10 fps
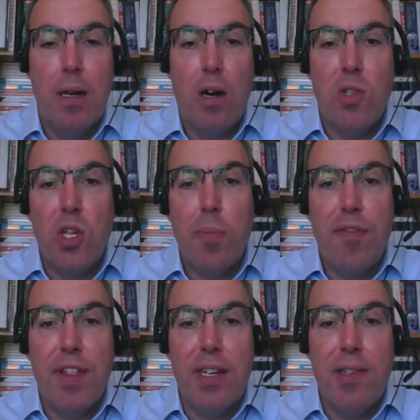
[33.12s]
On top of
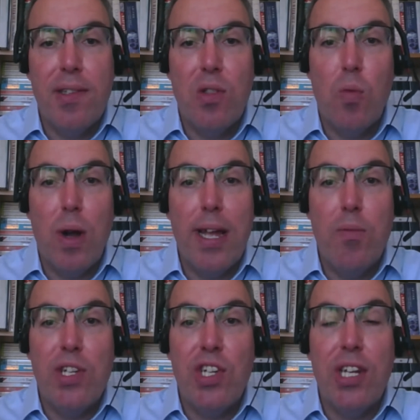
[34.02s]
this, the way in
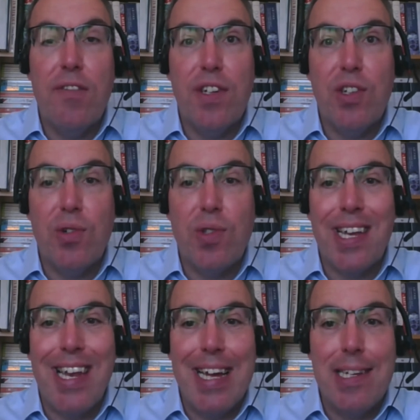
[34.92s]
which individuals
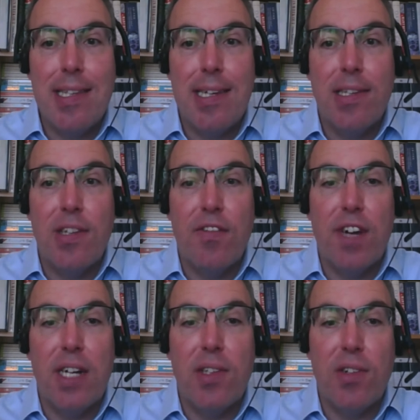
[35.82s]
can access
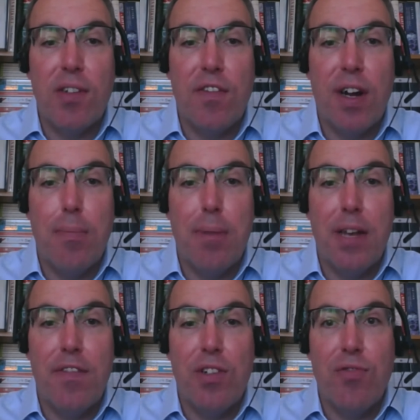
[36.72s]
advice on defined
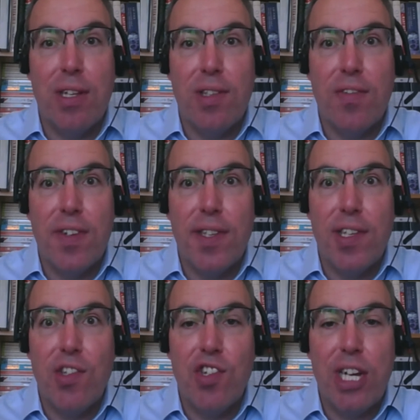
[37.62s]
benefit transfers
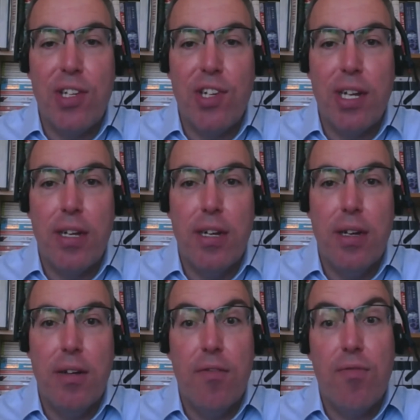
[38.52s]
is changing.
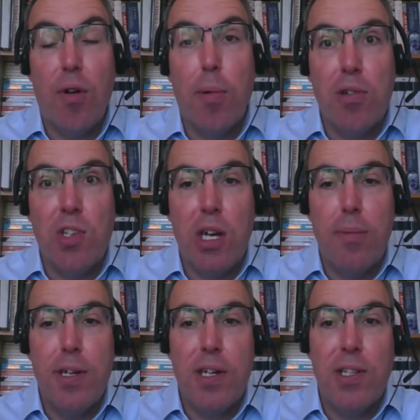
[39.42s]
From
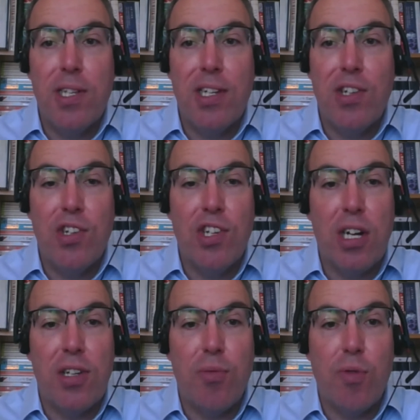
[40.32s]
October, contingent
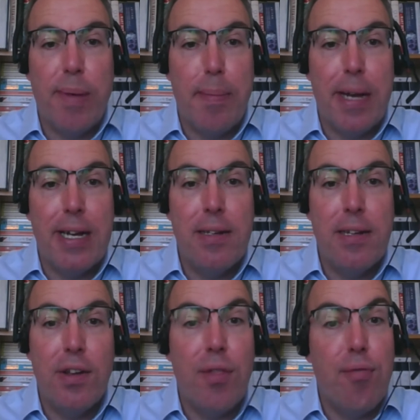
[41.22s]
charging will be banned
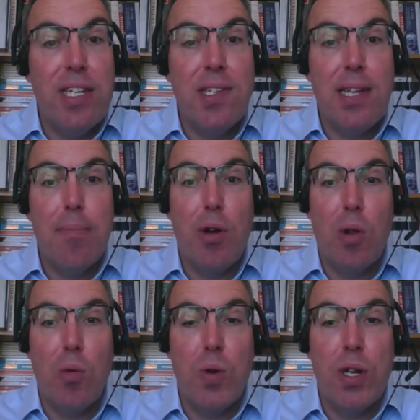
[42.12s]
and a three-step
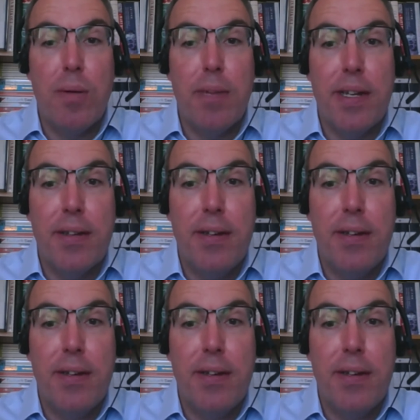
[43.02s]
model will come in.